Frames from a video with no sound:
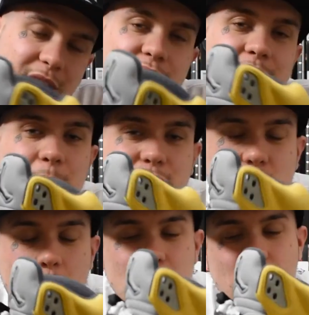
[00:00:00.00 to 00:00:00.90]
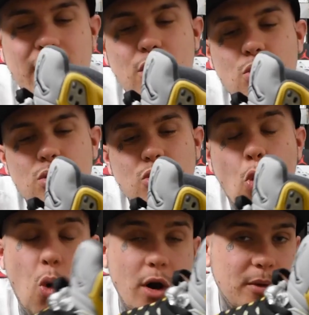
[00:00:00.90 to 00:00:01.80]
definitely my top grail, or
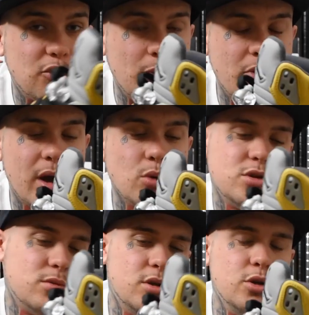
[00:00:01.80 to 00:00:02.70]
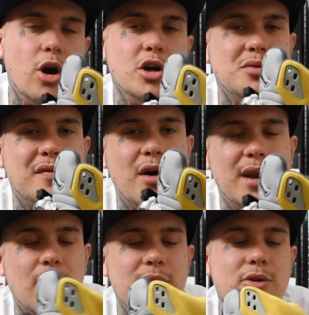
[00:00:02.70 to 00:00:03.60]
one of my top grails. You guys will
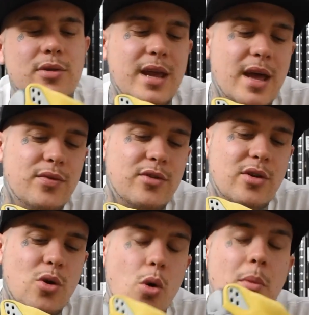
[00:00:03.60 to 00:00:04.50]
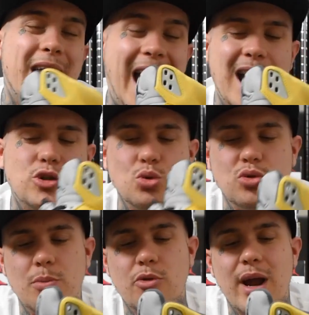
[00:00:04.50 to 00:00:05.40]
find out nearer the end what my actual
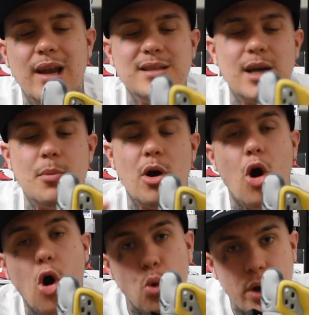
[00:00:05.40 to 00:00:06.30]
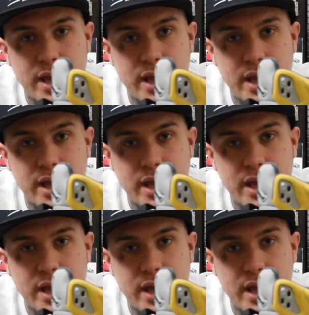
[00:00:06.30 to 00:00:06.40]
top grail is out my whole